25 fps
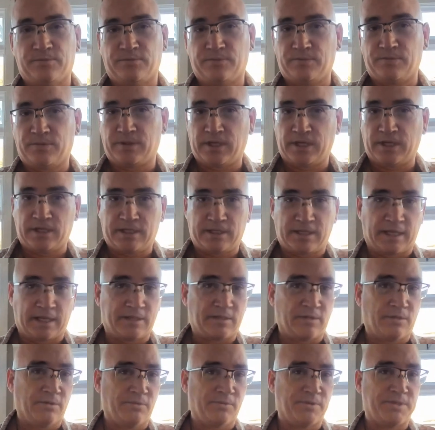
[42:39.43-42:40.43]
they, they
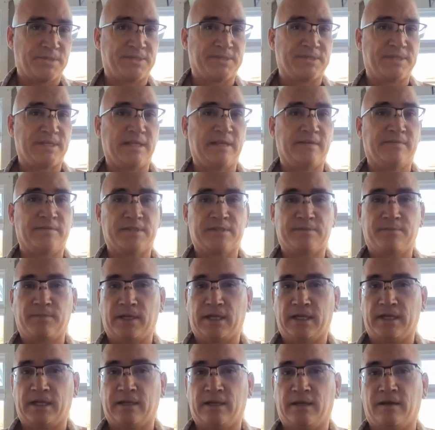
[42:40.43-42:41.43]
don't receive as
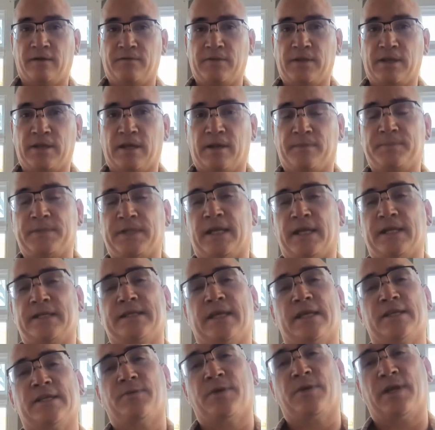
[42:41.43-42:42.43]
many of the updates
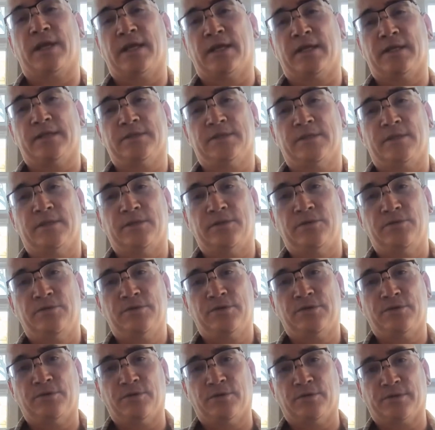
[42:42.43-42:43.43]
as we get into the new
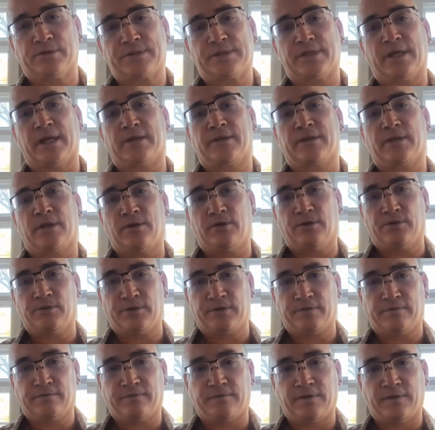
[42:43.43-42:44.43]
tools like the
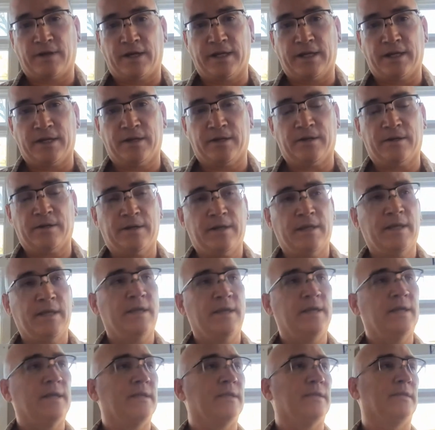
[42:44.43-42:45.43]
golden fire
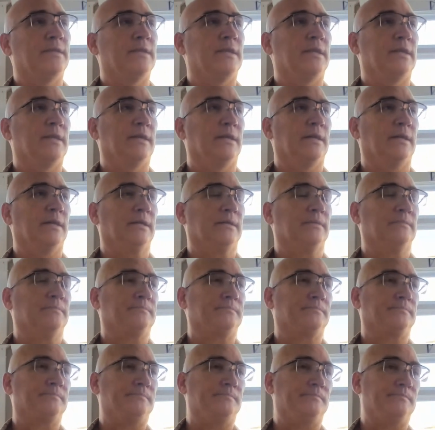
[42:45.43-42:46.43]
the
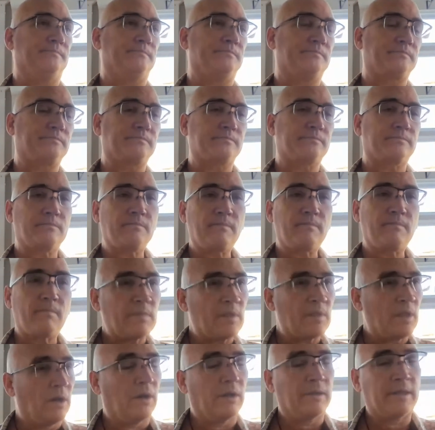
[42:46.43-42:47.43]
um,
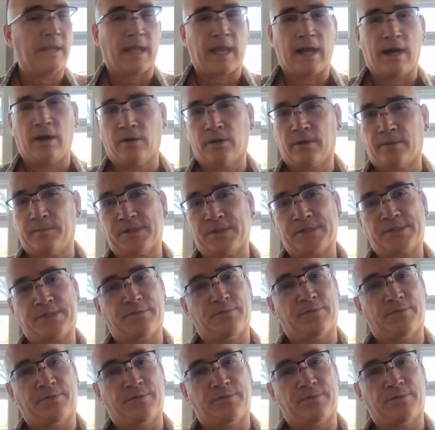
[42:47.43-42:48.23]
all the alchemist